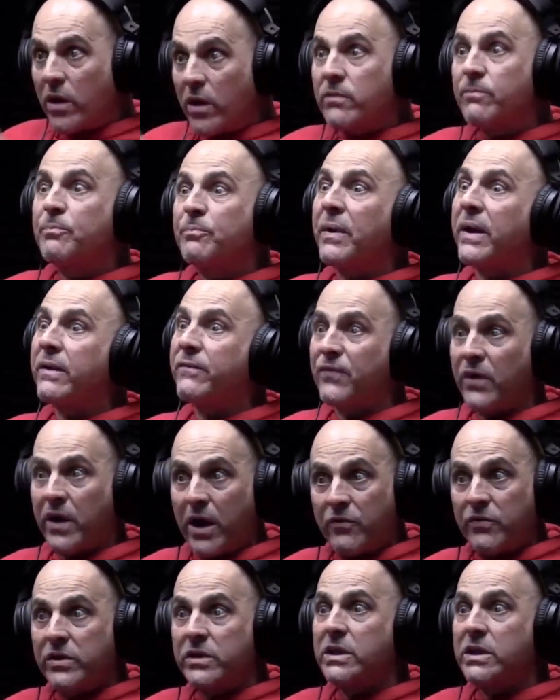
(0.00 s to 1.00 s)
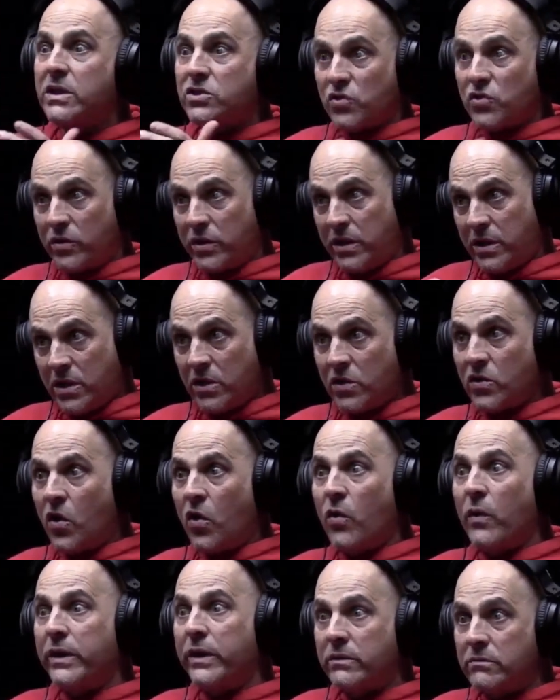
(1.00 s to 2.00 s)
pay for everything so he can
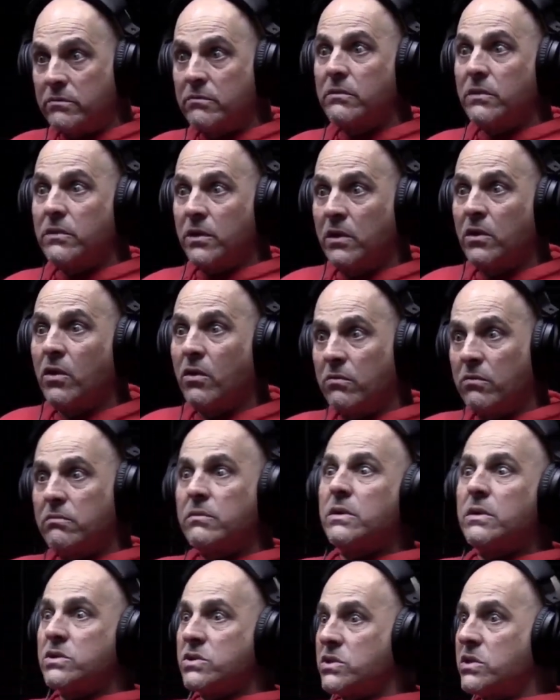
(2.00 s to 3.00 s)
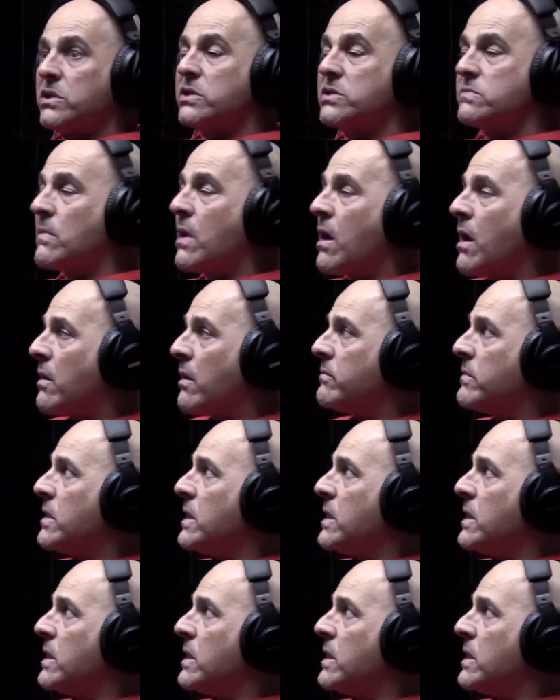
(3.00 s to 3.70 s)
go and, see his mom.